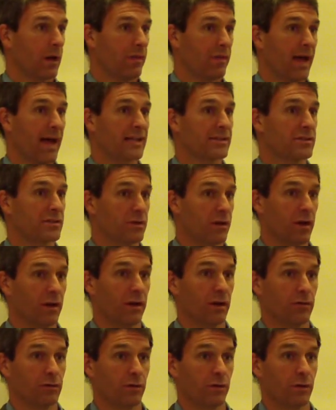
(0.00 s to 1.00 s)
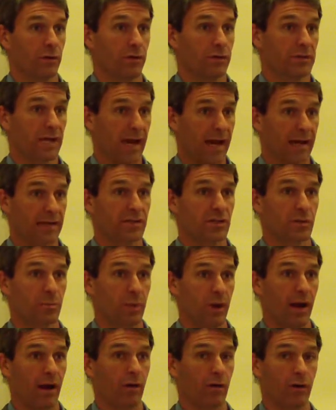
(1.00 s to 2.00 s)
That's done under the
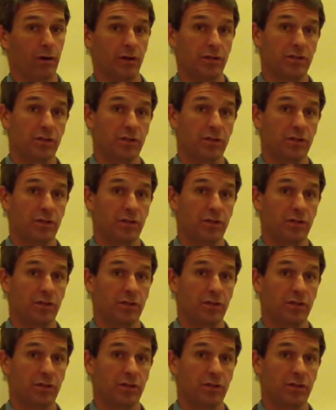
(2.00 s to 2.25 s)
taxing power.